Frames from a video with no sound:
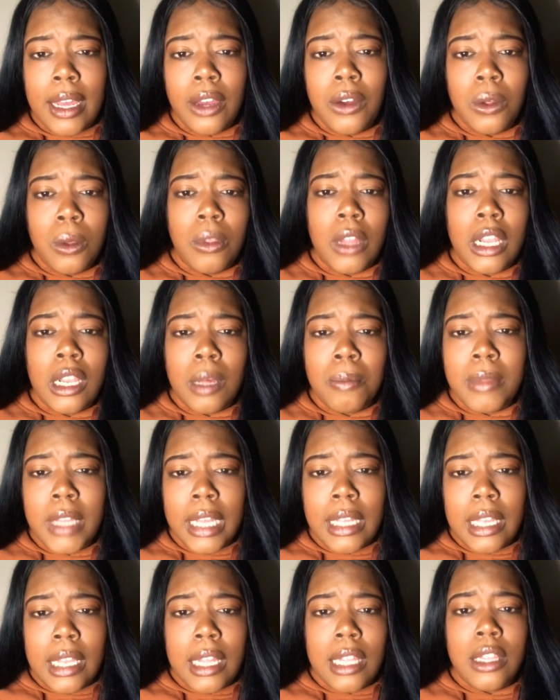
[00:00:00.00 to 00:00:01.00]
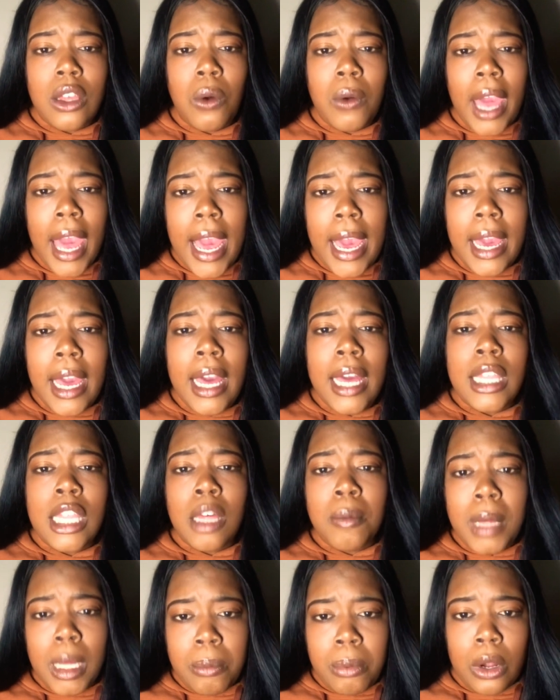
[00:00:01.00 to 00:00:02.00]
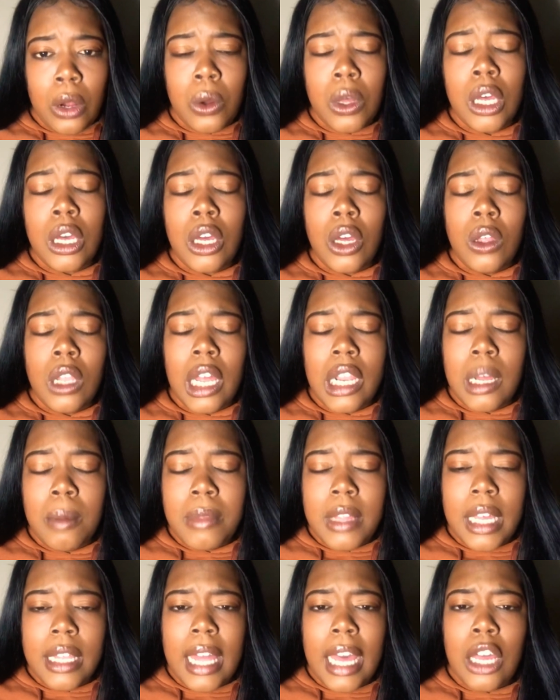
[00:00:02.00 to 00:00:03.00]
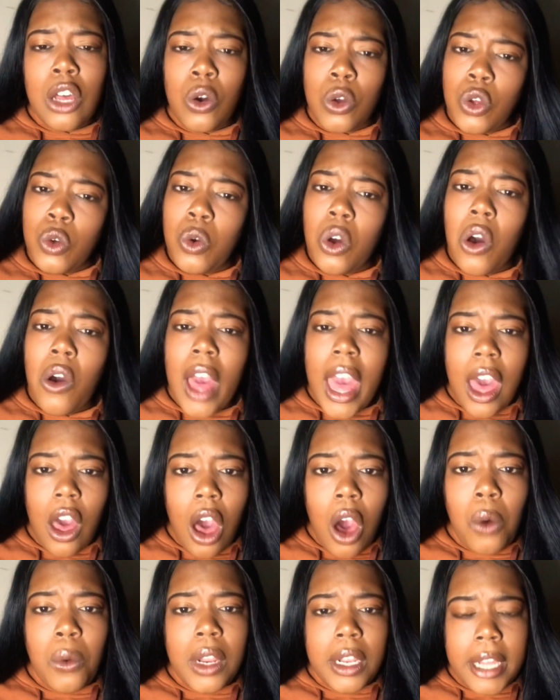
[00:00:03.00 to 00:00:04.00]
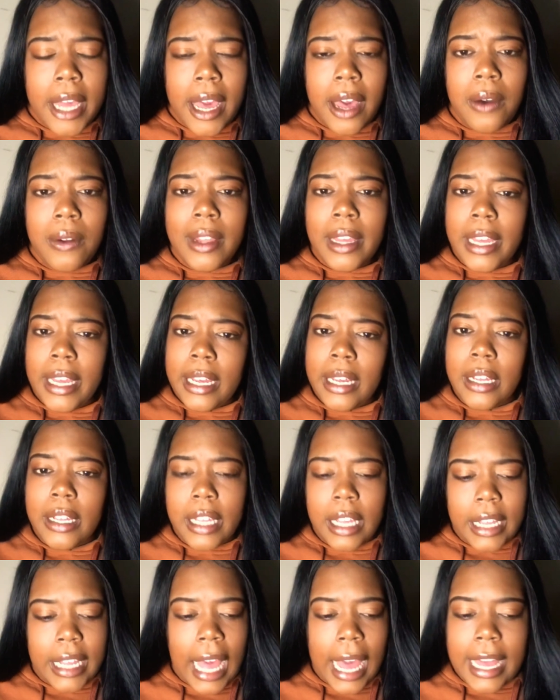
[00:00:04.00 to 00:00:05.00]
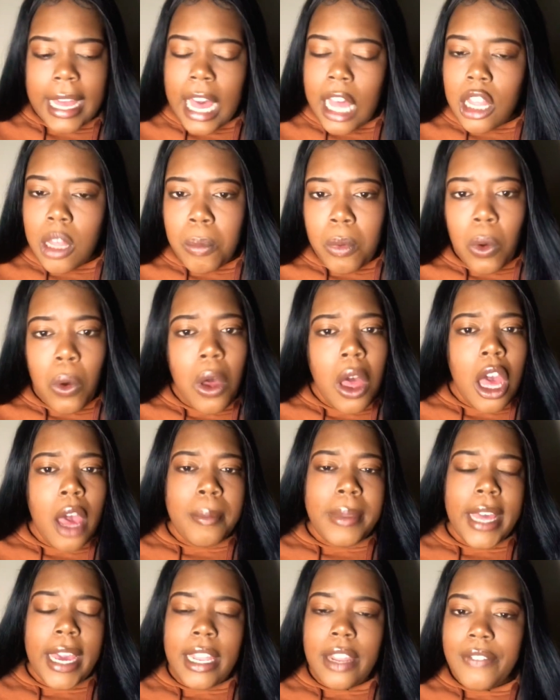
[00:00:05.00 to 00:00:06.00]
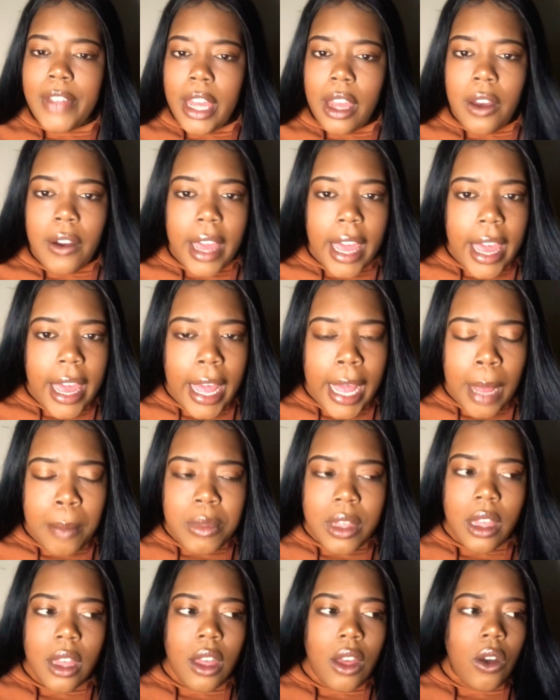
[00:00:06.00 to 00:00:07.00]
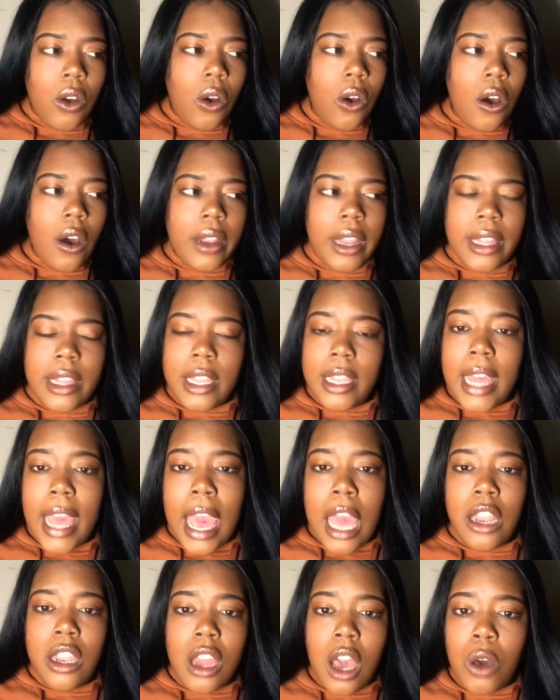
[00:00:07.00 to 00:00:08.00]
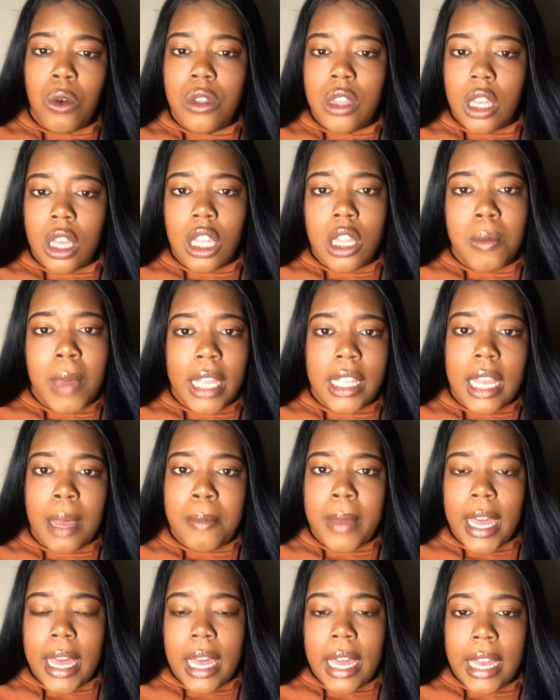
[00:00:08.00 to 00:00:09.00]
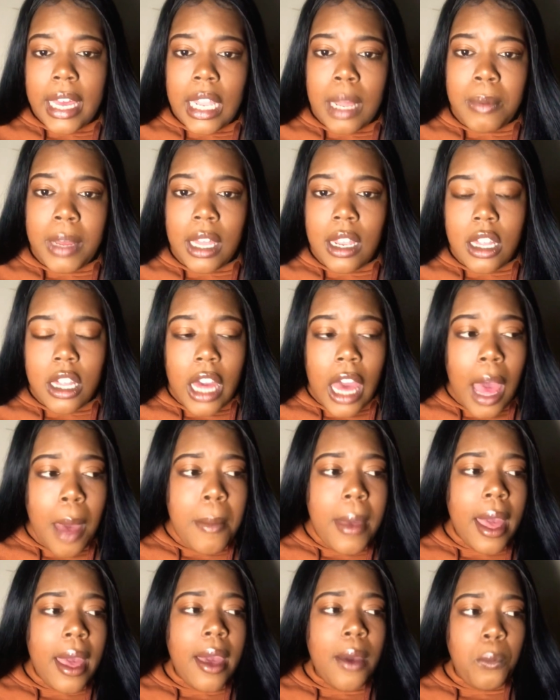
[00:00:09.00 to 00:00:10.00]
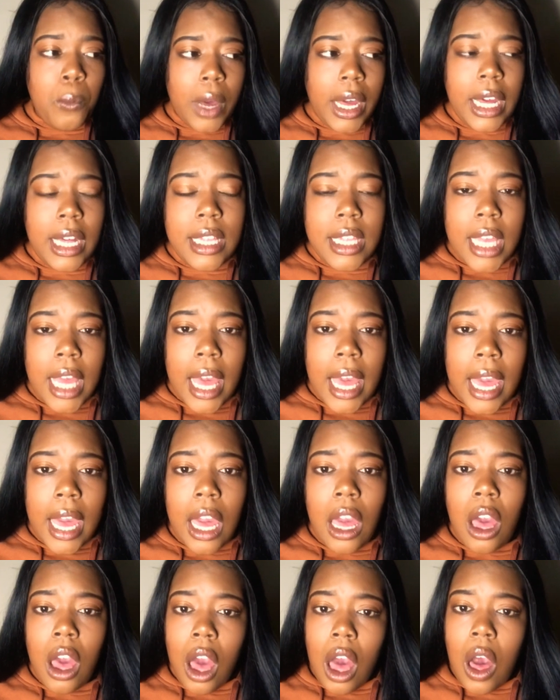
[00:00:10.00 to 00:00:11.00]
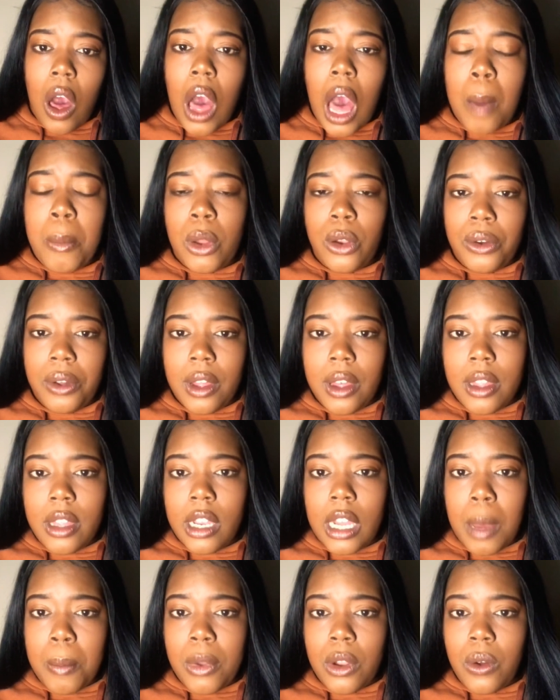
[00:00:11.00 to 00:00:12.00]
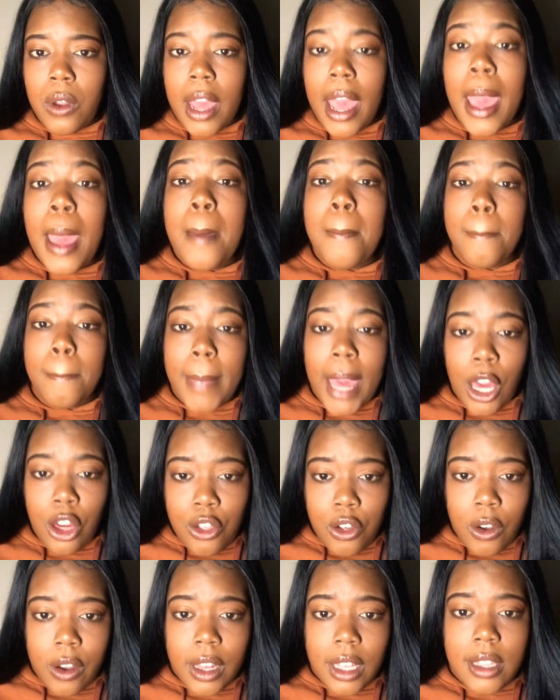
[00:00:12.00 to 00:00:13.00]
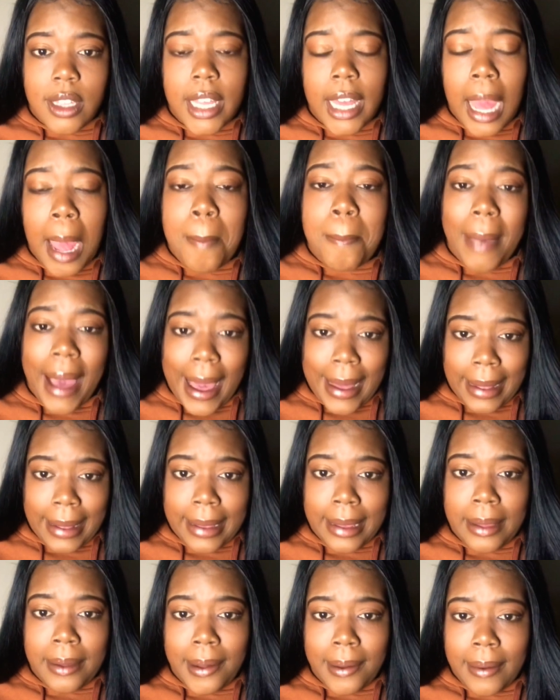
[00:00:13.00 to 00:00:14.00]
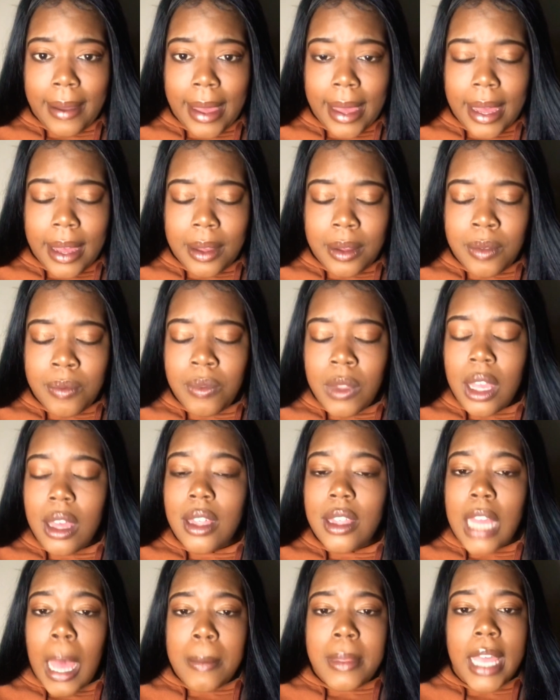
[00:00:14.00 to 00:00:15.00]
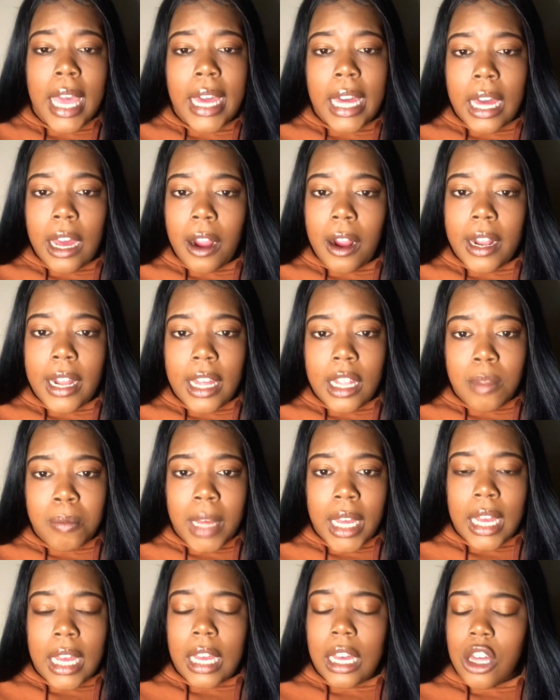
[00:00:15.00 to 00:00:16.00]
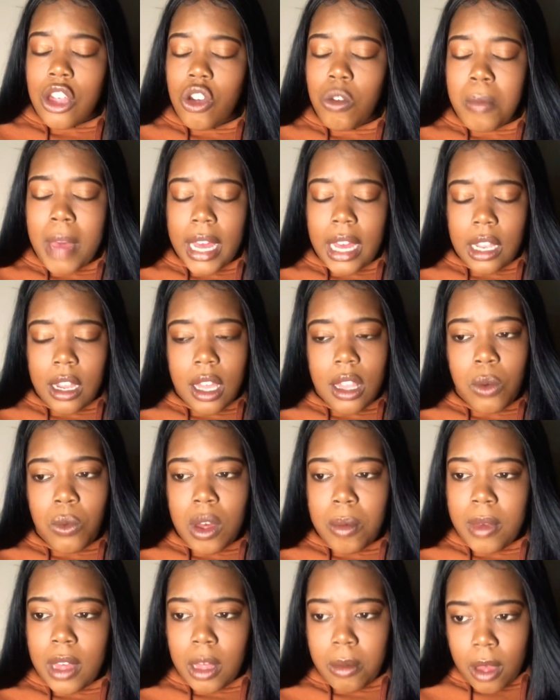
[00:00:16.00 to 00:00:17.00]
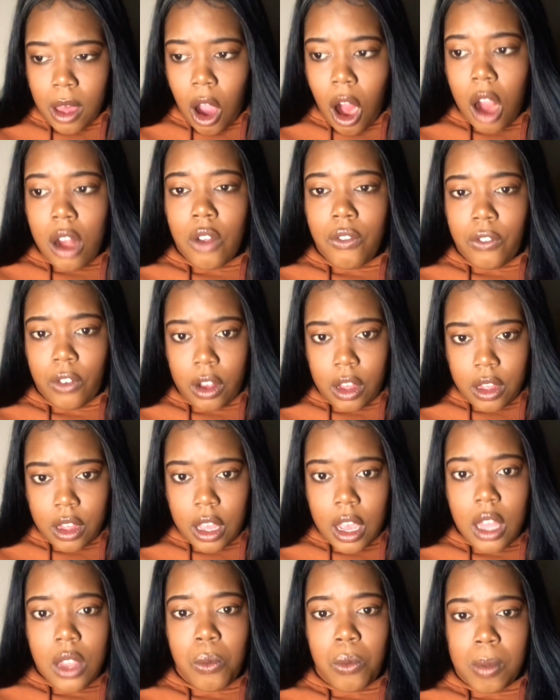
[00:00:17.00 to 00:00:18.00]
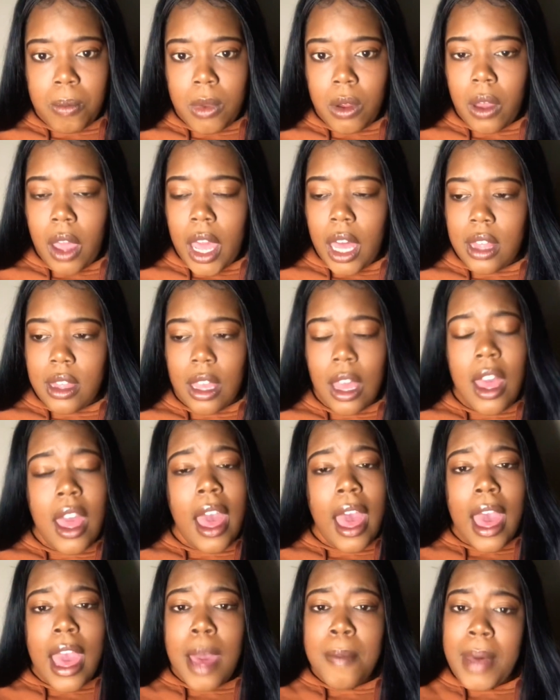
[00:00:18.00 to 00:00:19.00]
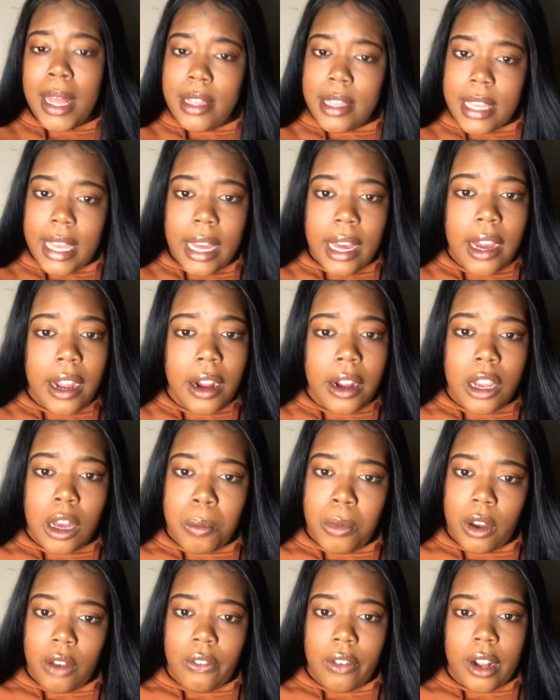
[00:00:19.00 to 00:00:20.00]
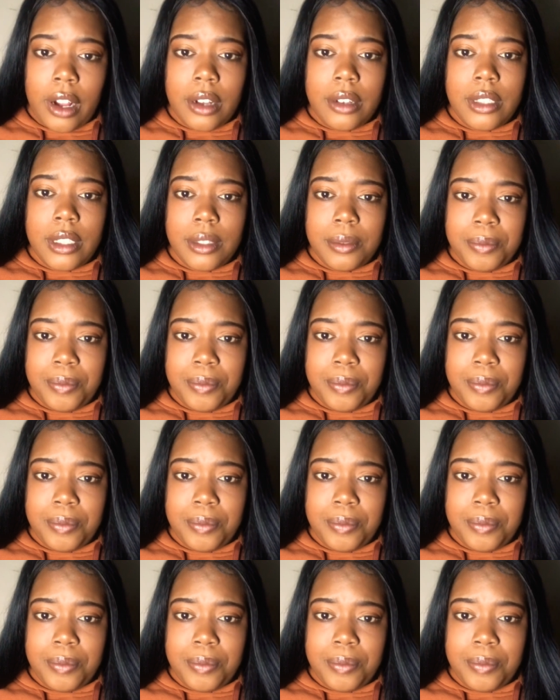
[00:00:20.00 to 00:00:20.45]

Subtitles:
You letting him think that it's okay to be broke. You letting him think, like, oh, you gonna hold it down, and he got comfortable playing the video games, all this and that. No, sis, make that man get up and get a job. When he say, oh, I'm gonna do this and I'm gonna do that, make sure he stand by it, okay? Stop taking care of these men, because you making other women it harder for us other women, okay? Because I ain't about to take care of your boyfriends.